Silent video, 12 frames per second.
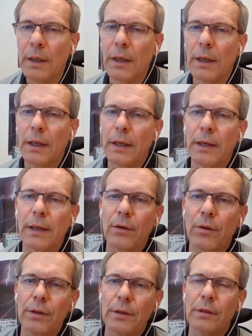Uh,
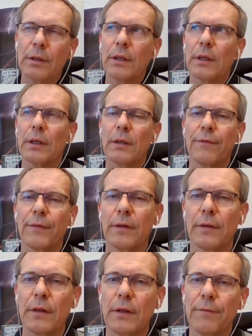okay, if,
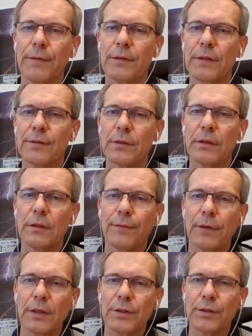if it is a
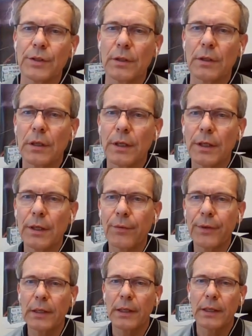differential uh,
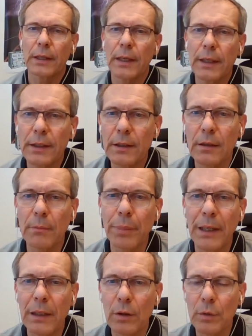relay like uh,
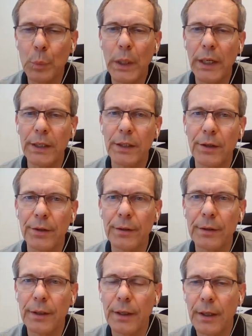pilot wire,
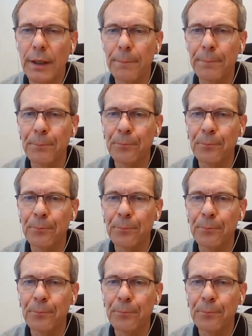uh,